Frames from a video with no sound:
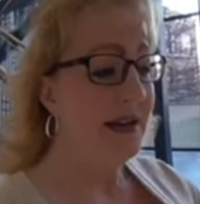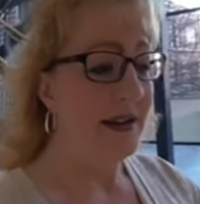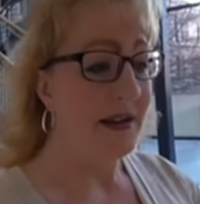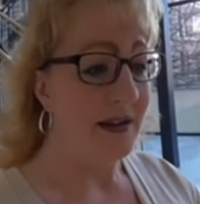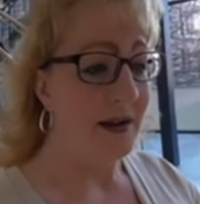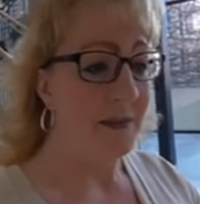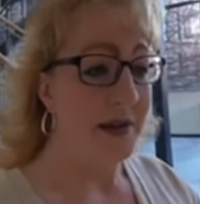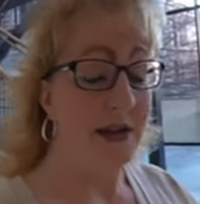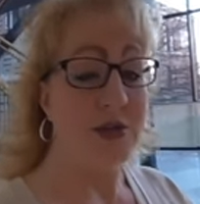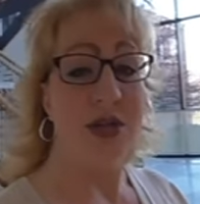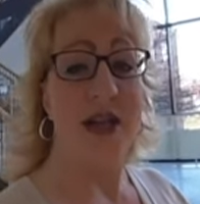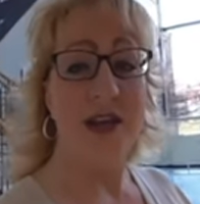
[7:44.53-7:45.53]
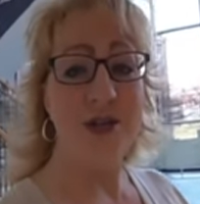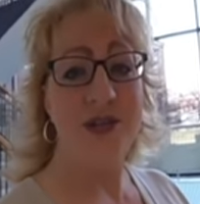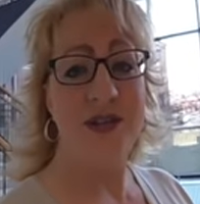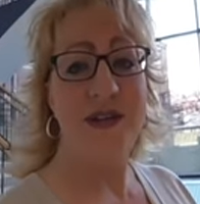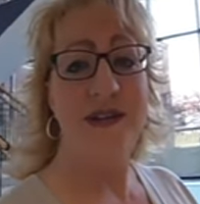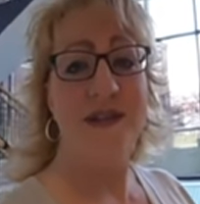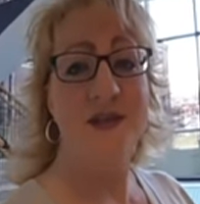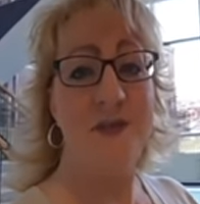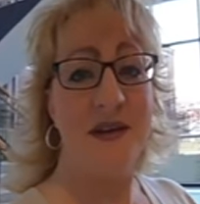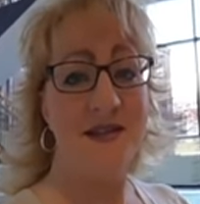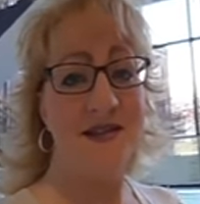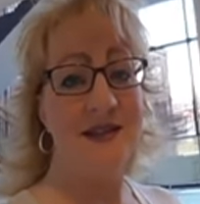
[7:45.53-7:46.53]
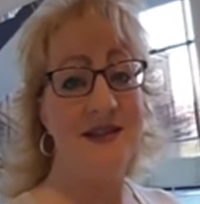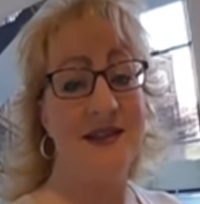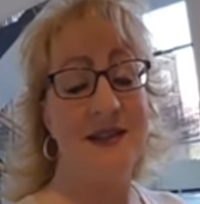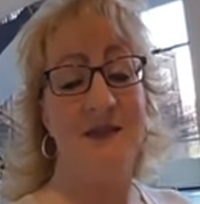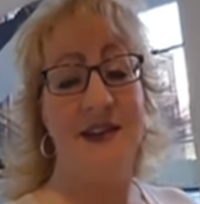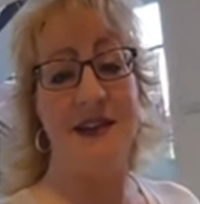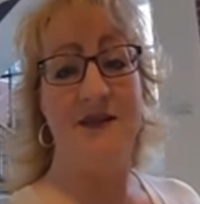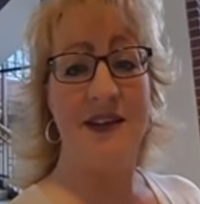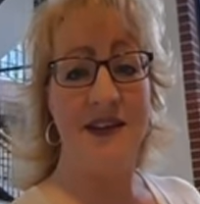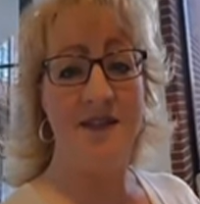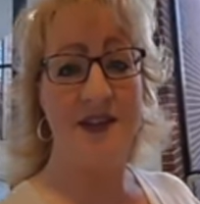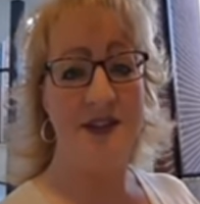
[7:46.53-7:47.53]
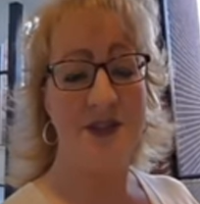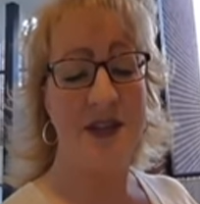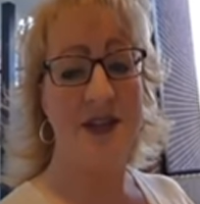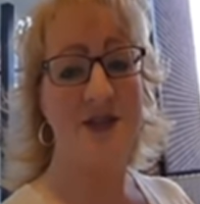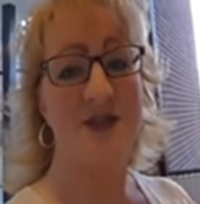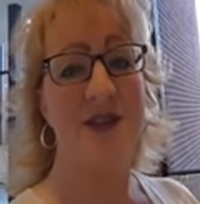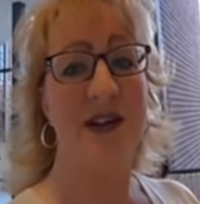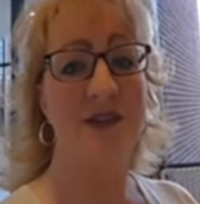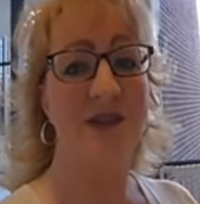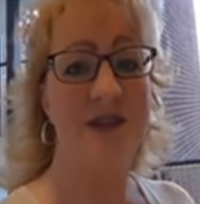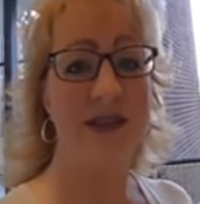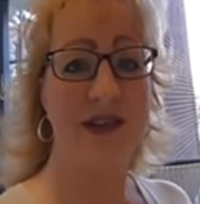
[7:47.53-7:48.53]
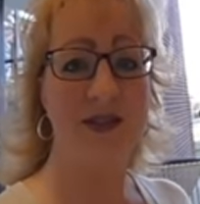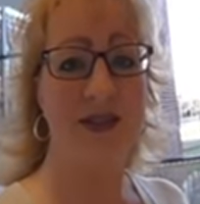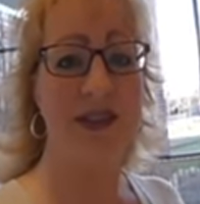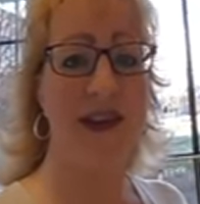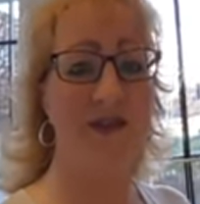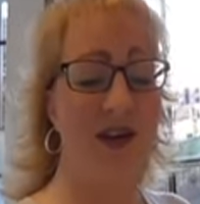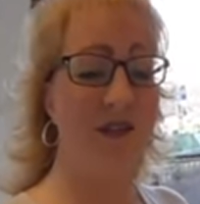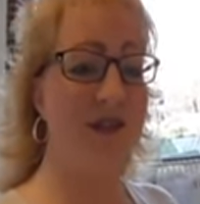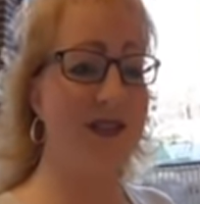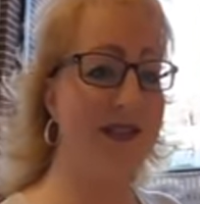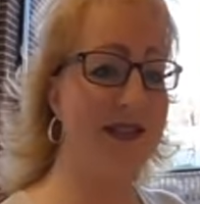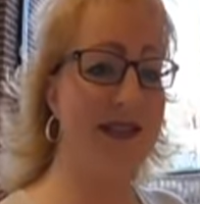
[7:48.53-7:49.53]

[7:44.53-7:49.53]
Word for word: um, education spaces and innovative education directors actually have offices